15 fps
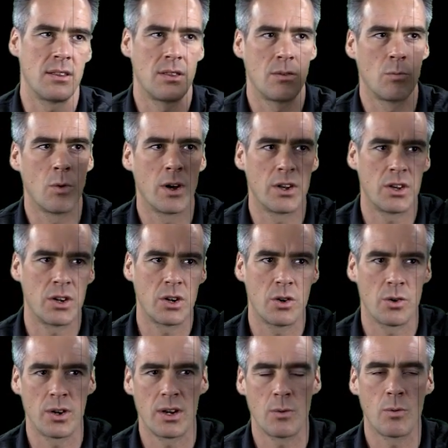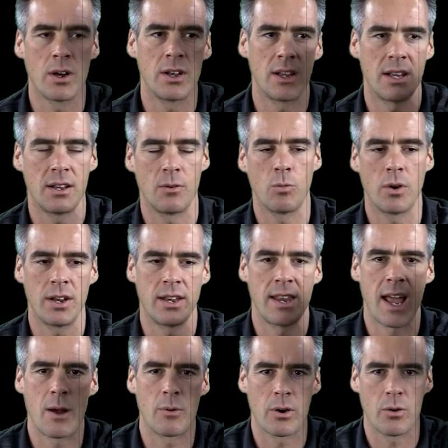one degree one one
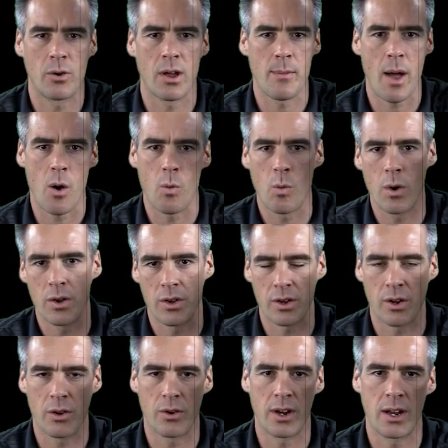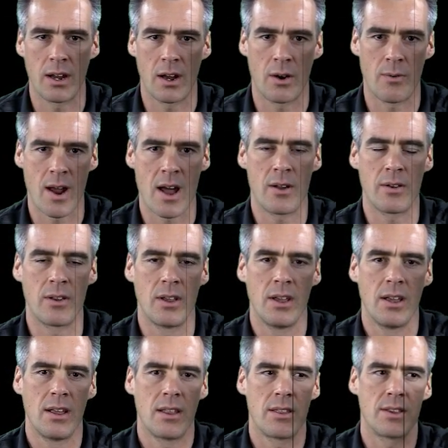day we're going about one degree around
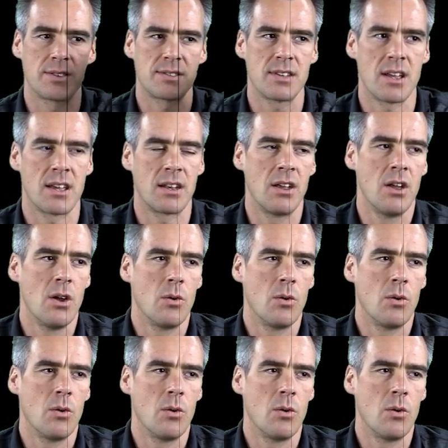the sun,